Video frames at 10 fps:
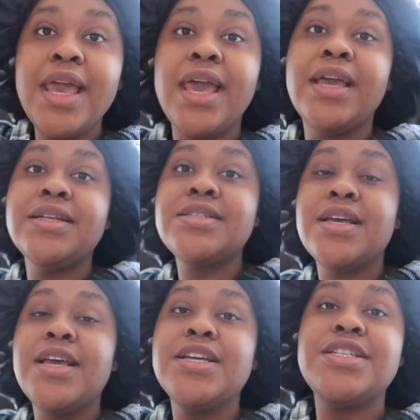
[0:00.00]
and
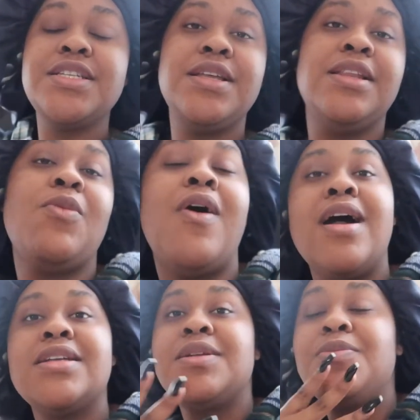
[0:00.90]
she
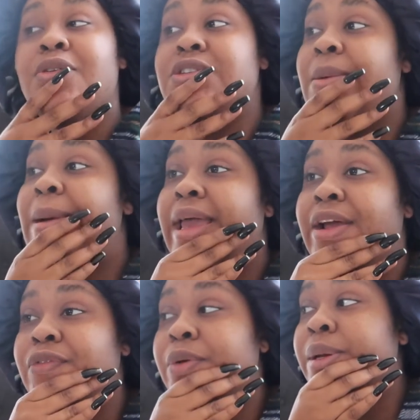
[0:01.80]
washed and blow dried my
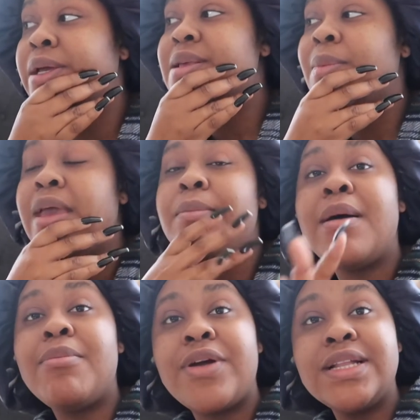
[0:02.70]
hair for me because I'm getting
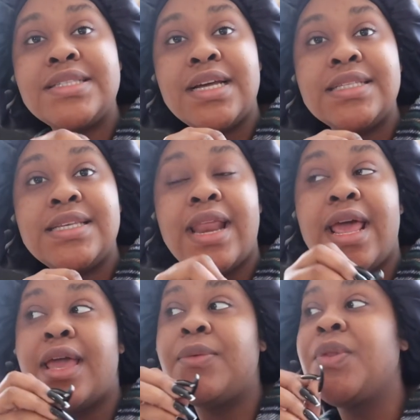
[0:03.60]
my braids done
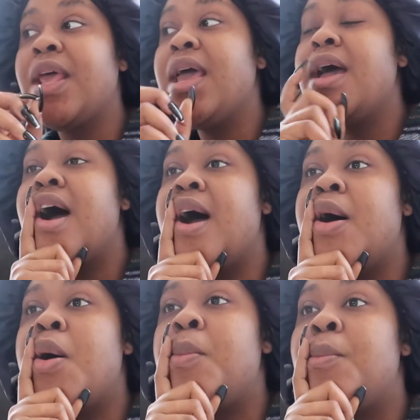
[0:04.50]
today.
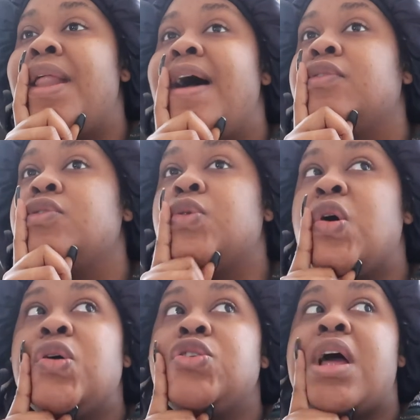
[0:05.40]
Um, but I have to
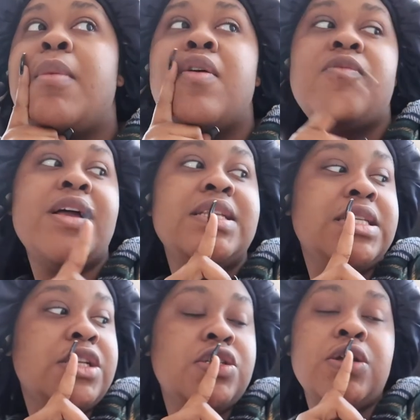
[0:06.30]
go drop off my
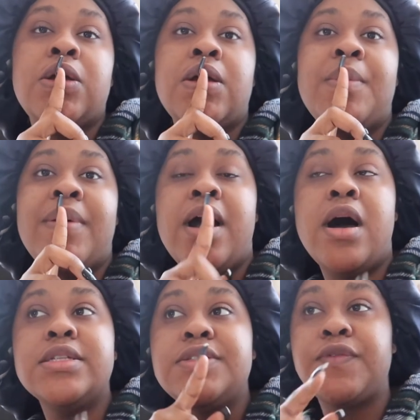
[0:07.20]
sister at my
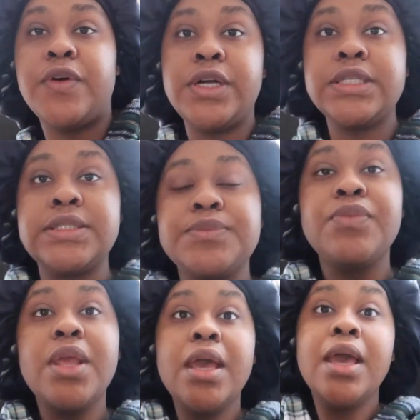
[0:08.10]
aunt's first
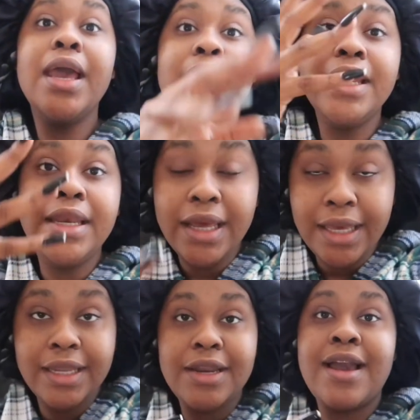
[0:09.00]
and
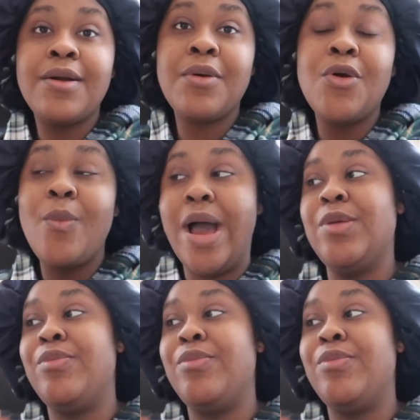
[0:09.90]
then go buy